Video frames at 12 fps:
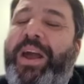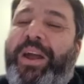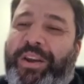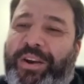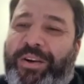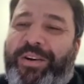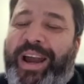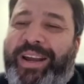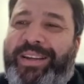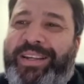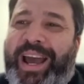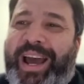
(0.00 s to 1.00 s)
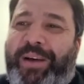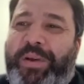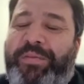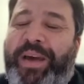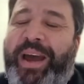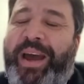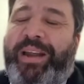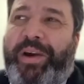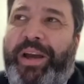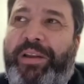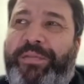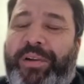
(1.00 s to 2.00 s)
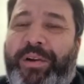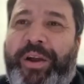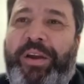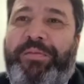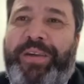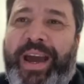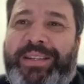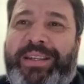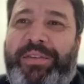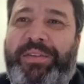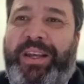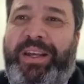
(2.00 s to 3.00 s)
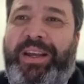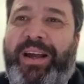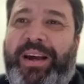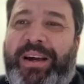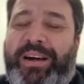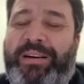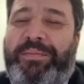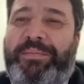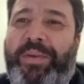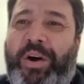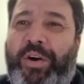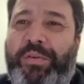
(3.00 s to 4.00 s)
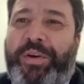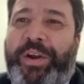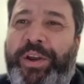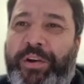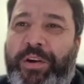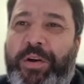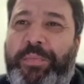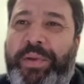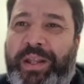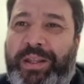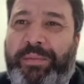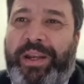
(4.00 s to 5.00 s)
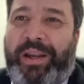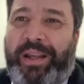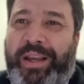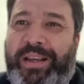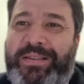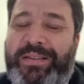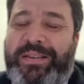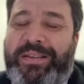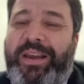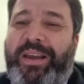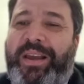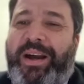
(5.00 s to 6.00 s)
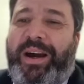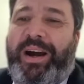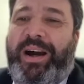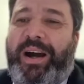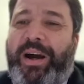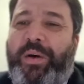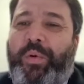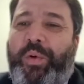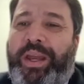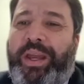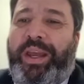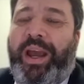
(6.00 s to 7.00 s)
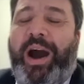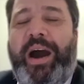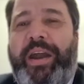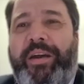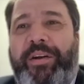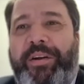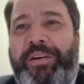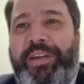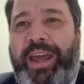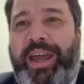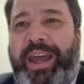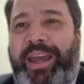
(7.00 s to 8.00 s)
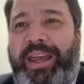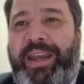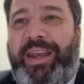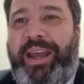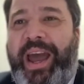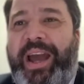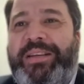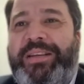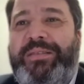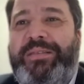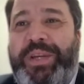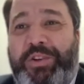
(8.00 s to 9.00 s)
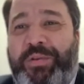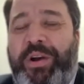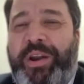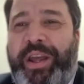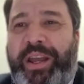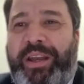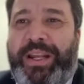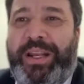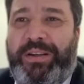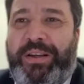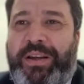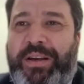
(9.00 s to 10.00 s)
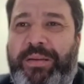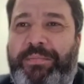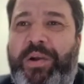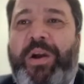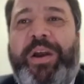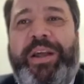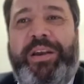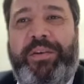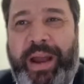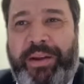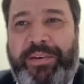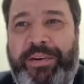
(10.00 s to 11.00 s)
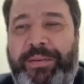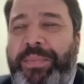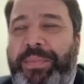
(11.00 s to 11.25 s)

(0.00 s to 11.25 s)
Correct. Yeah, we've had quite a flurry of activity um, over in Europe and in the Middle East. Uh, we hired a ex Medtronic met, uh, marketing director